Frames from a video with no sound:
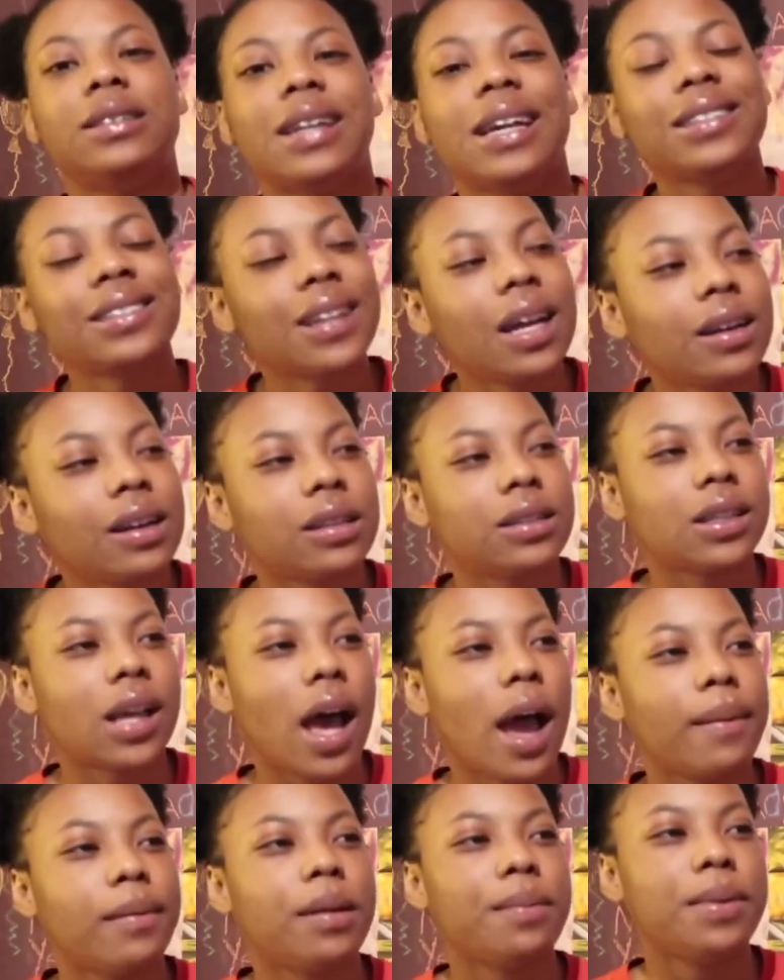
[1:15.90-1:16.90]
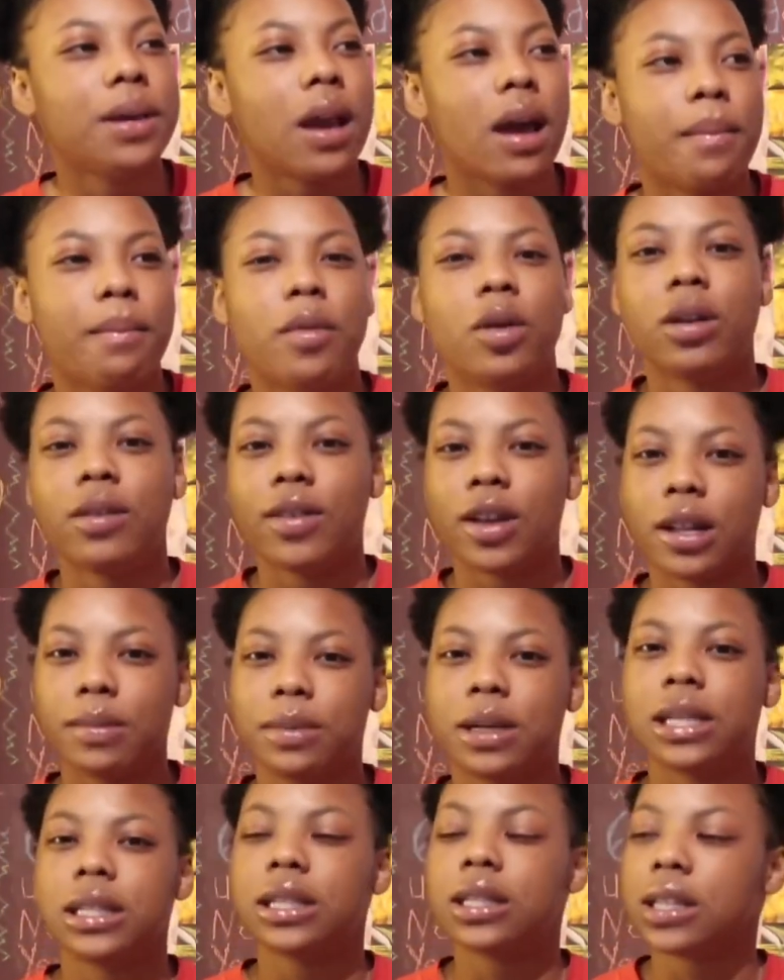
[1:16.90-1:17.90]
and that's not the time to be
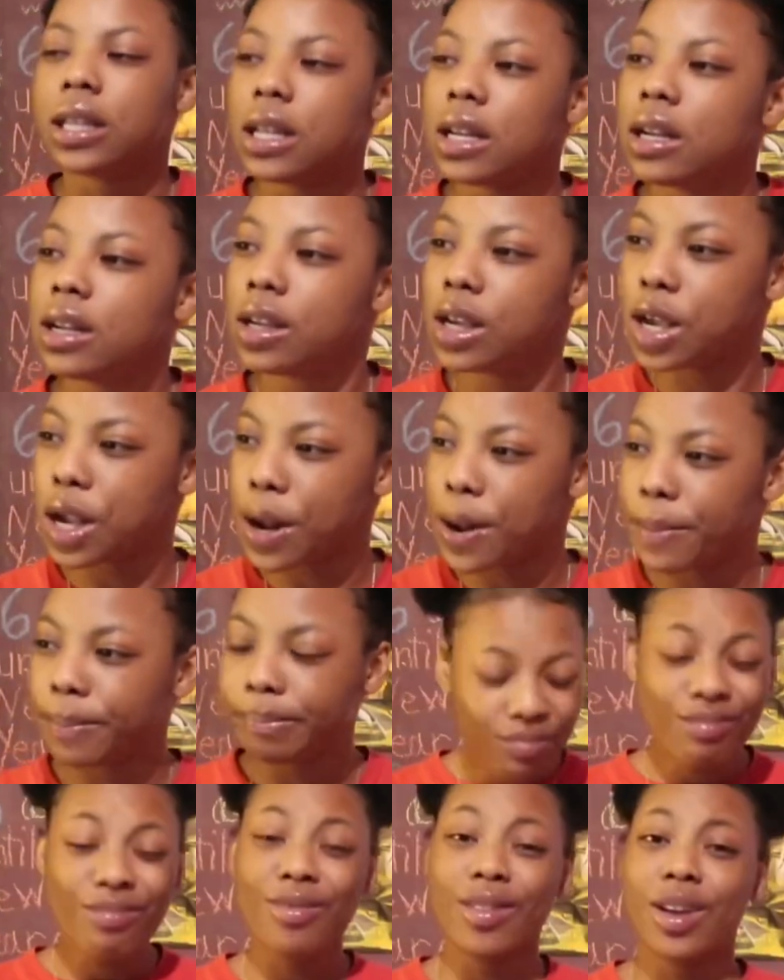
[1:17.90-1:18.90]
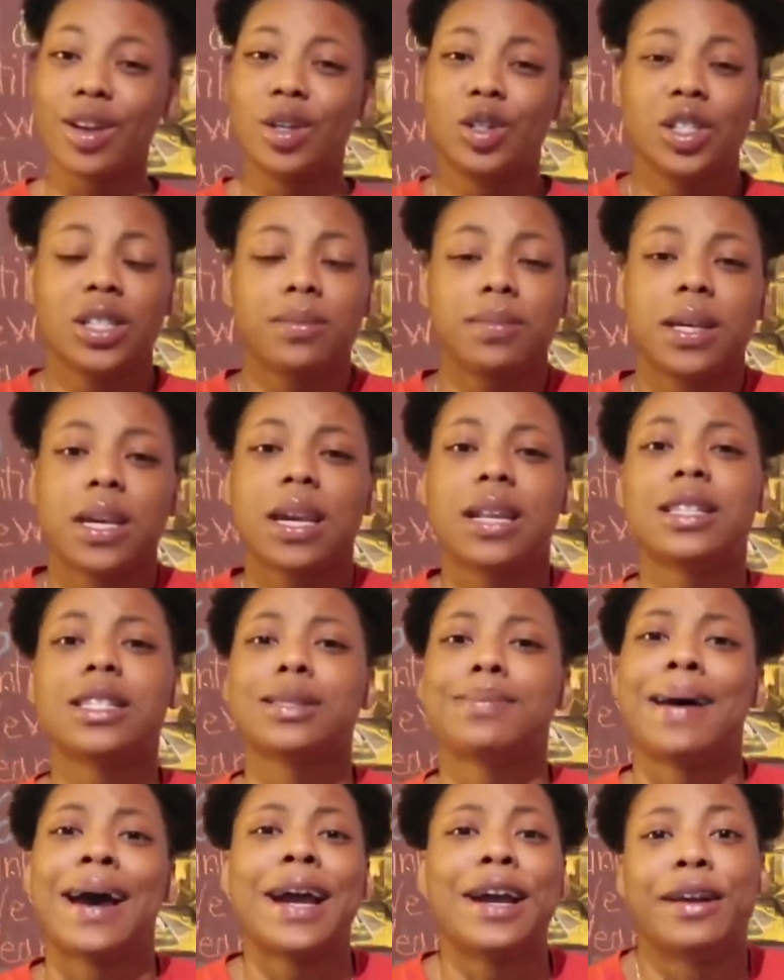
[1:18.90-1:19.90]
unmotivated because it's the end of the year. We should be
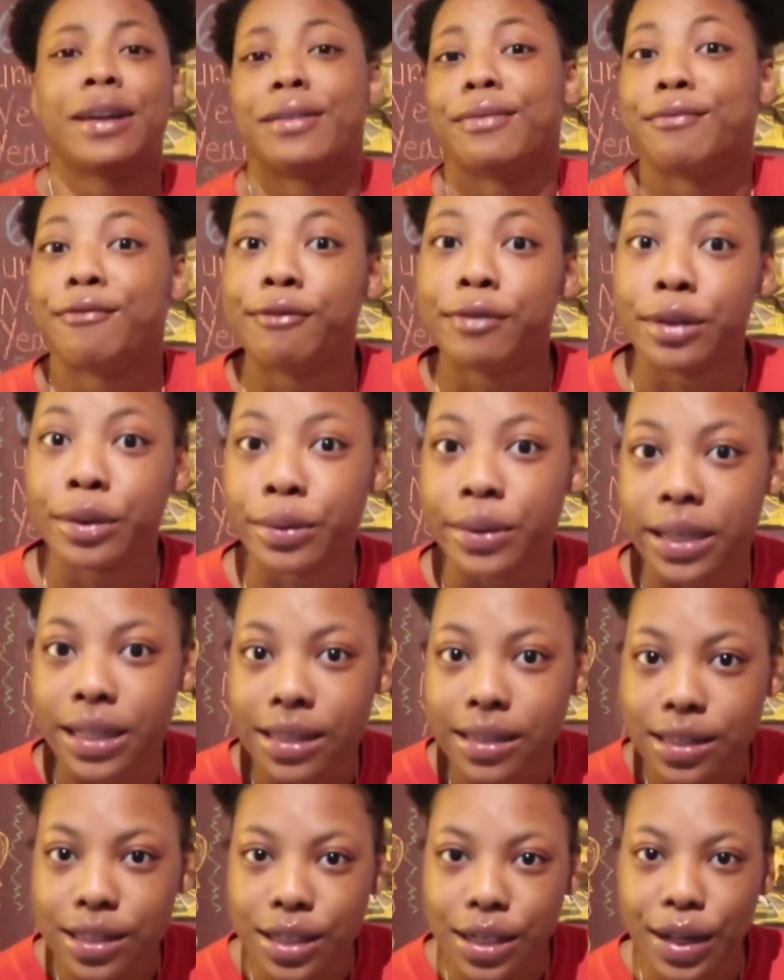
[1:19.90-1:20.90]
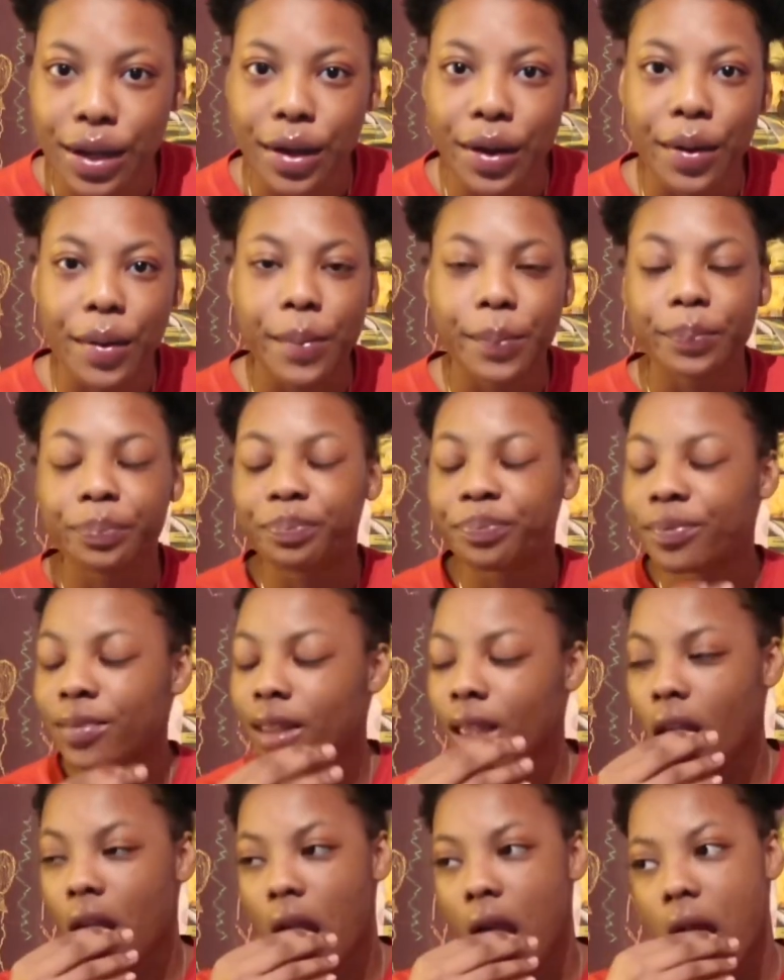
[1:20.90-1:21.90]
inspired and influenced, you know.
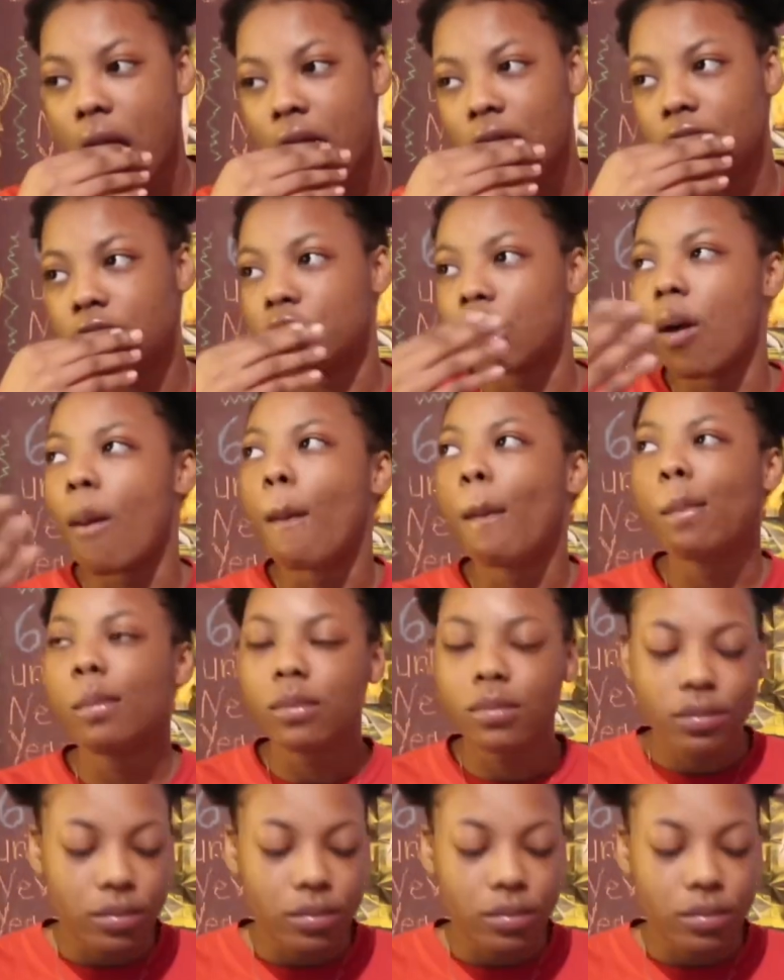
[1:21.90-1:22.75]
So,